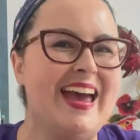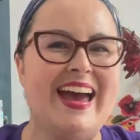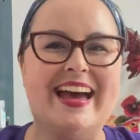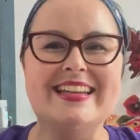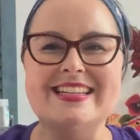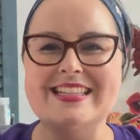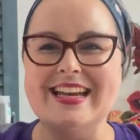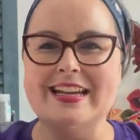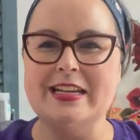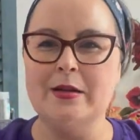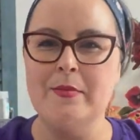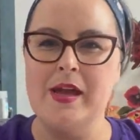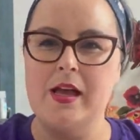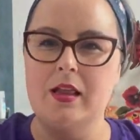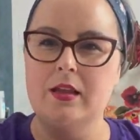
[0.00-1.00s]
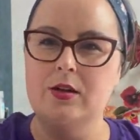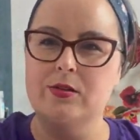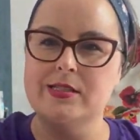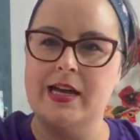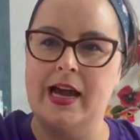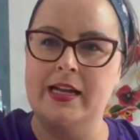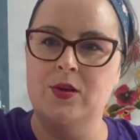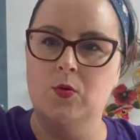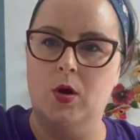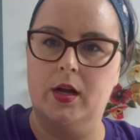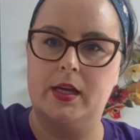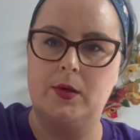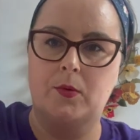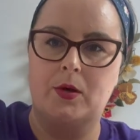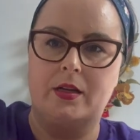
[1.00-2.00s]
and decided to make a little tiny
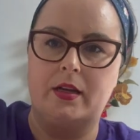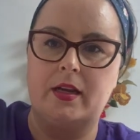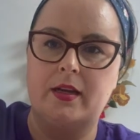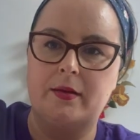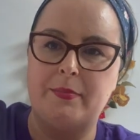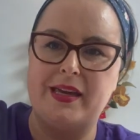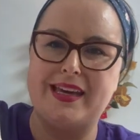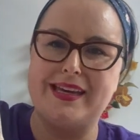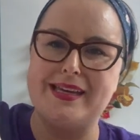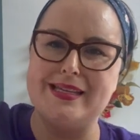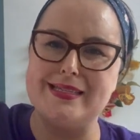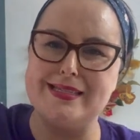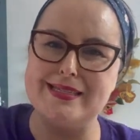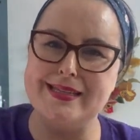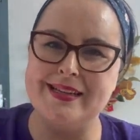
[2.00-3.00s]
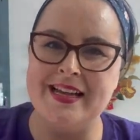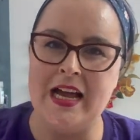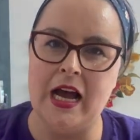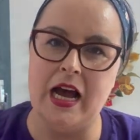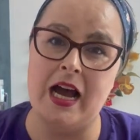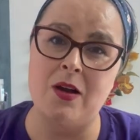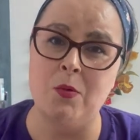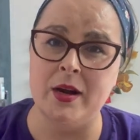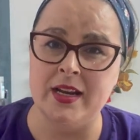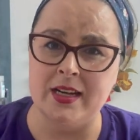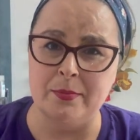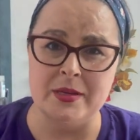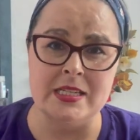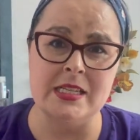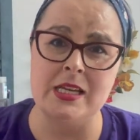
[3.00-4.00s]
wonky one because I wanted a
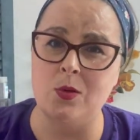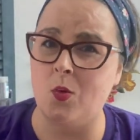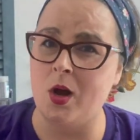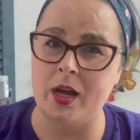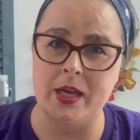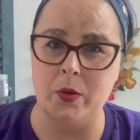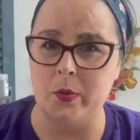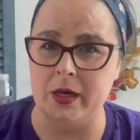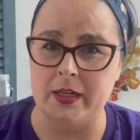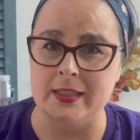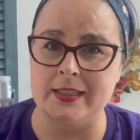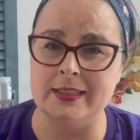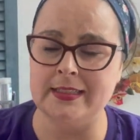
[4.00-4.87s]
petite wonky one.